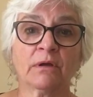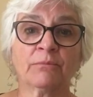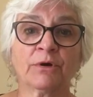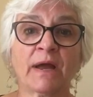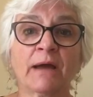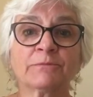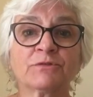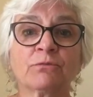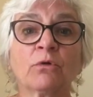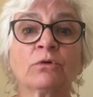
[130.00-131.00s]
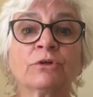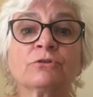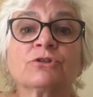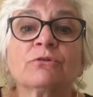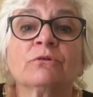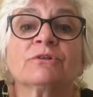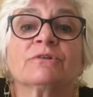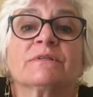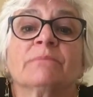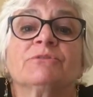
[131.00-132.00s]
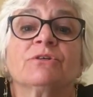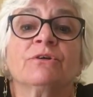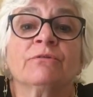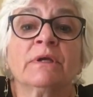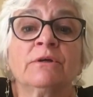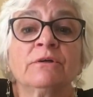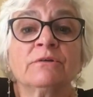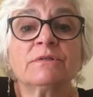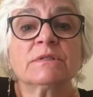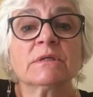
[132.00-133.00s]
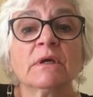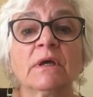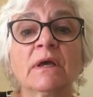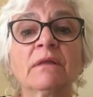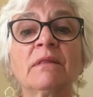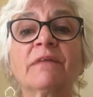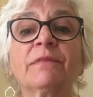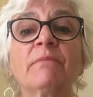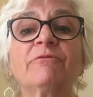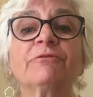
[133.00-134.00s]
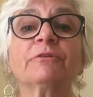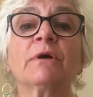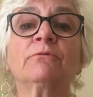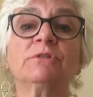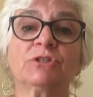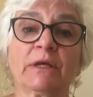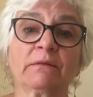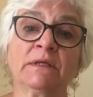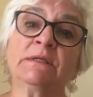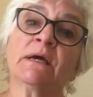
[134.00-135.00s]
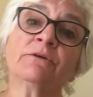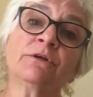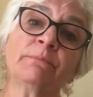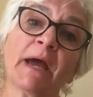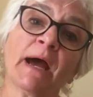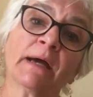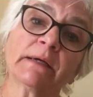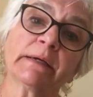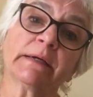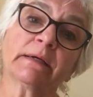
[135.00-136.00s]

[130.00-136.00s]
Perhaps roll your shoulders up to your ears and let them float gently down your back.